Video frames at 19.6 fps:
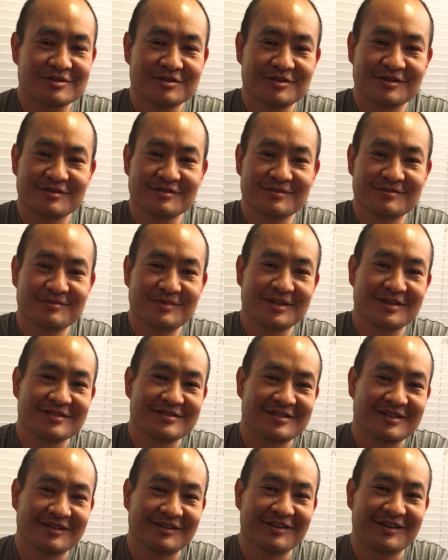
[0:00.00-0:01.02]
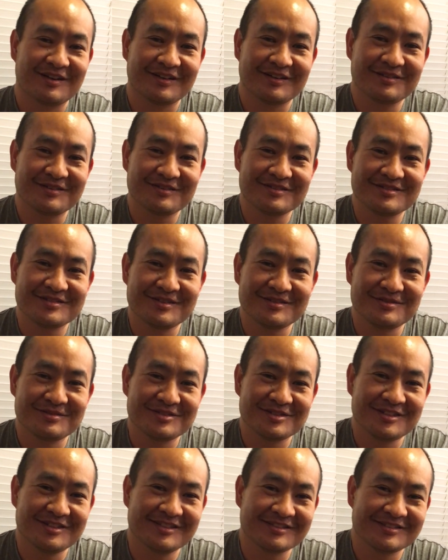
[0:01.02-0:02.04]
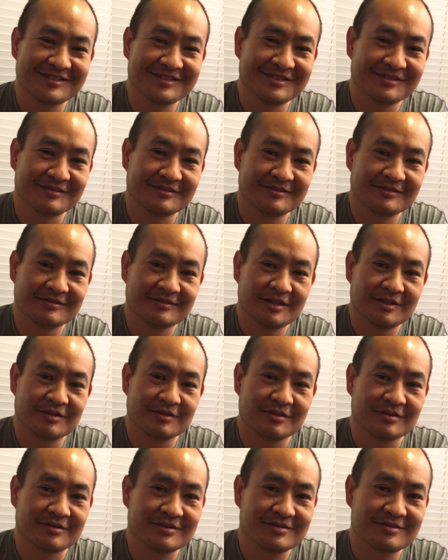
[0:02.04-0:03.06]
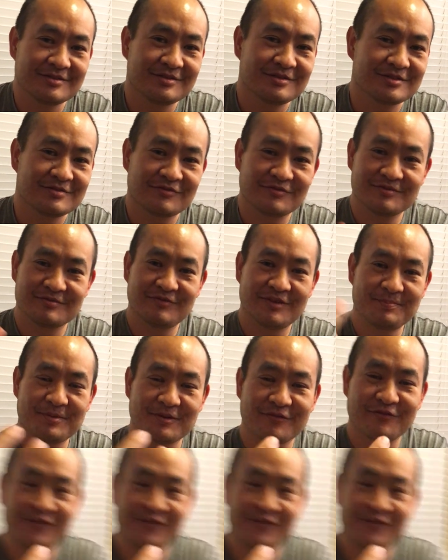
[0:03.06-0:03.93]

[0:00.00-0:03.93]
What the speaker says: so we can see Lana. You can see who she is too. No, just flip your